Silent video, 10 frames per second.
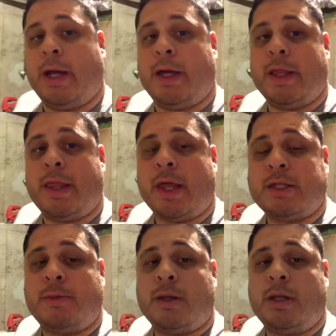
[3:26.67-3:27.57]

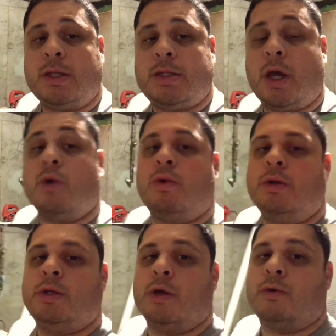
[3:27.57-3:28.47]
that's about it. Oh,
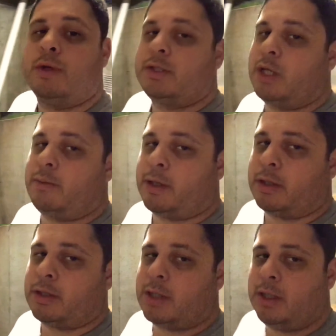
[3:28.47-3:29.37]
no, it's not
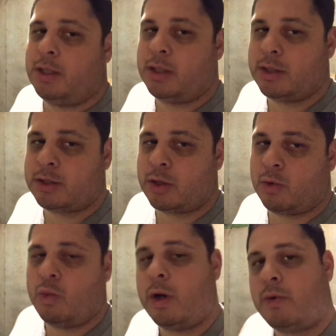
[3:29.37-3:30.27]
about it. So
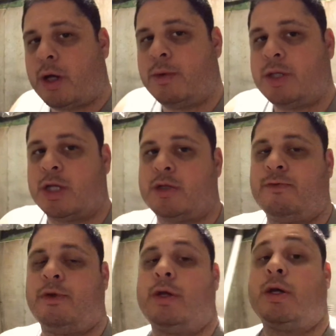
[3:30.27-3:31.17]
one
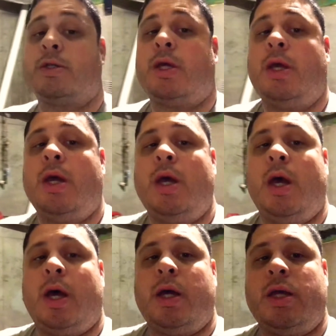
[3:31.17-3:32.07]
recommendation for you guys.
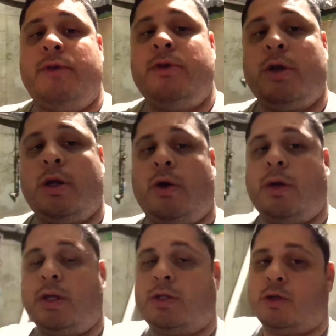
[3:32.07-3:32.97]
If you're
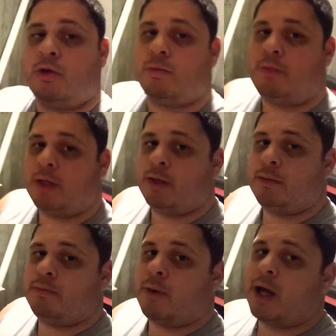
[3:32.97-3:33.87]
going to be
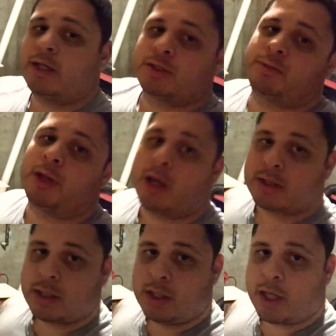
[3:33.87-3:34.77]
buying
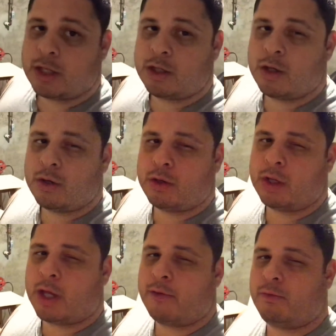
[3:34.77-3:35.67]
supplies and you know you're
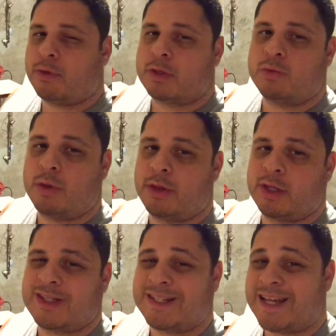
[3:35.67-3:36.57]
going to have this one
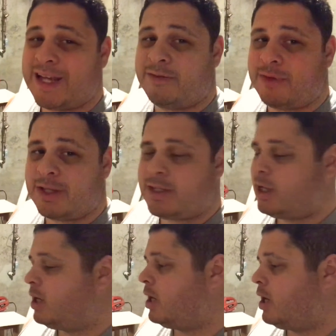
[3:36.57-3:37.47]
thing that's a tight fit,
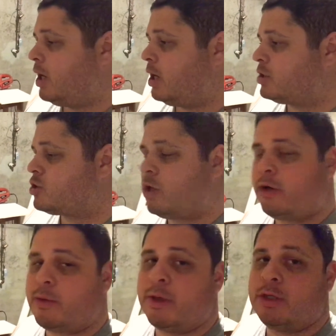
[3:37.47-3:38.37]

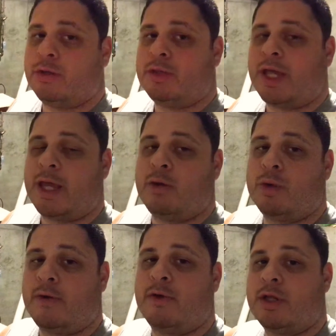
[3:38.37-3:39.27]
strongly recommend you take
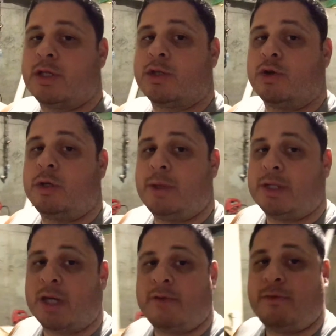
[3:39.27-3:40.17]
whatever it is that's going to be
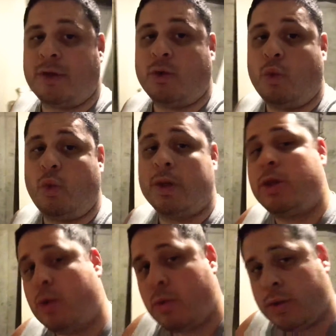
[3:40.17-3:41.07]
a tight fit
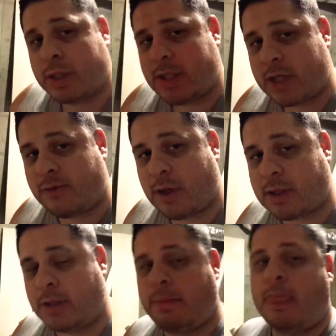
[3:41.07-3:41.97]
with you to test
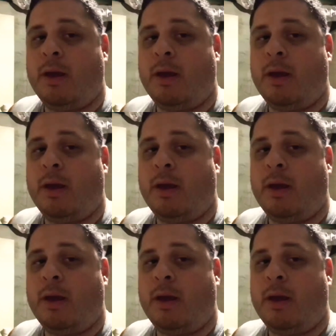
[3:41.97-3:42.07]
fit.